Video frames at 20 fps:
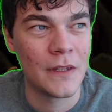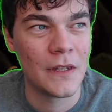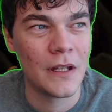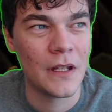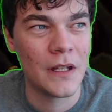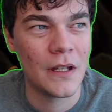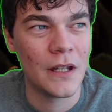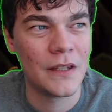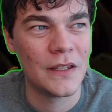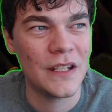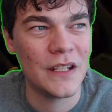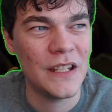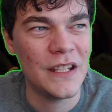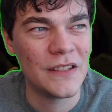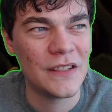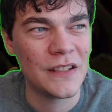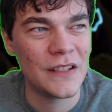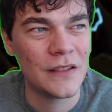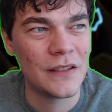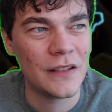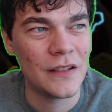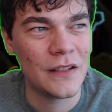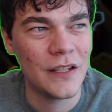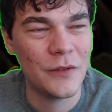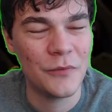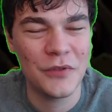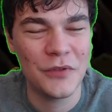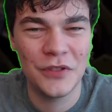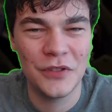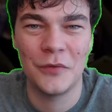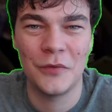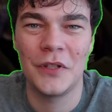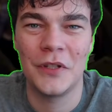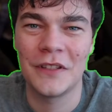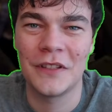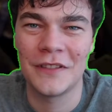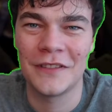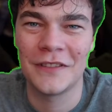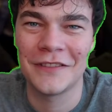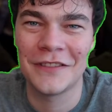And then he said he was doing,
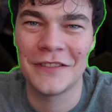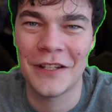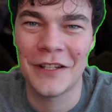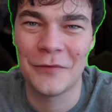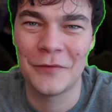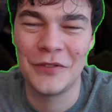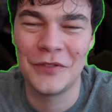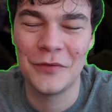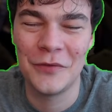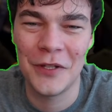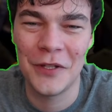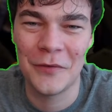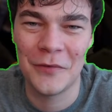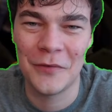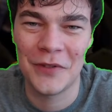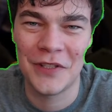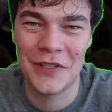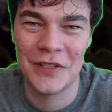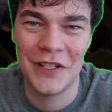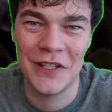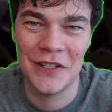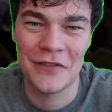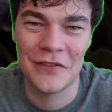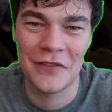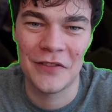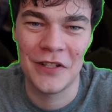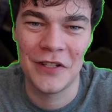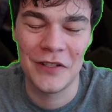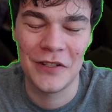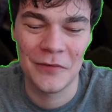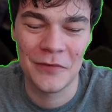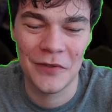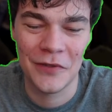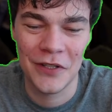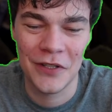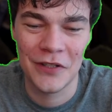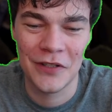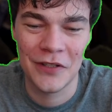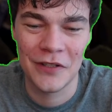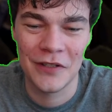I was doing it with the teacher, and he's really
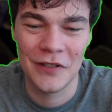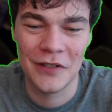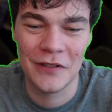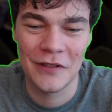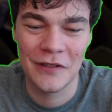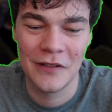good.